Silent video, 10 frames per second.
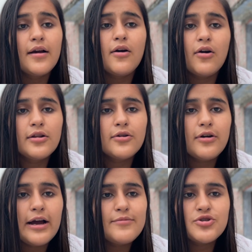Although
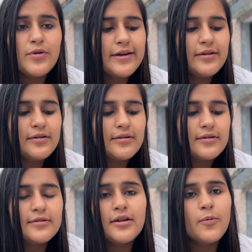I'm showing
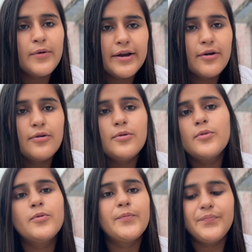the video,
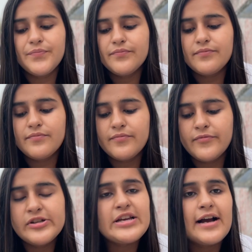
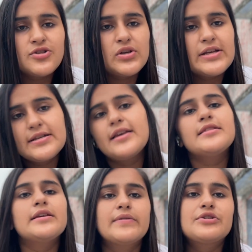which actually is a
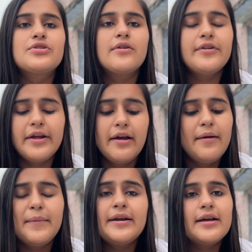Hindi version of it,
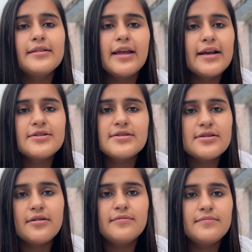but they just
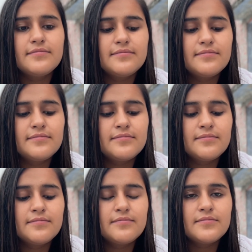
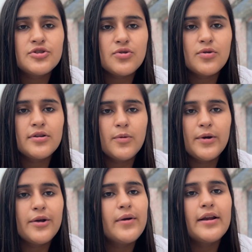showed the
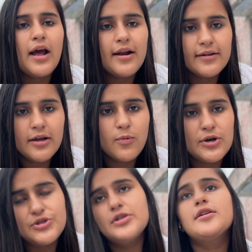video in another
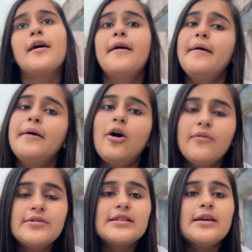version.
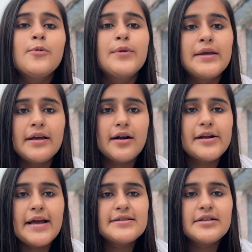Obviously, we
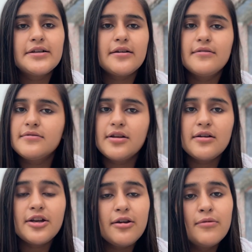recognized it, the
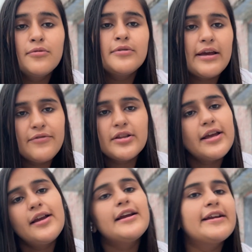tune,
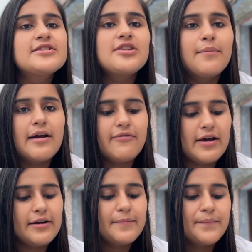everything. It is Jabra Fan.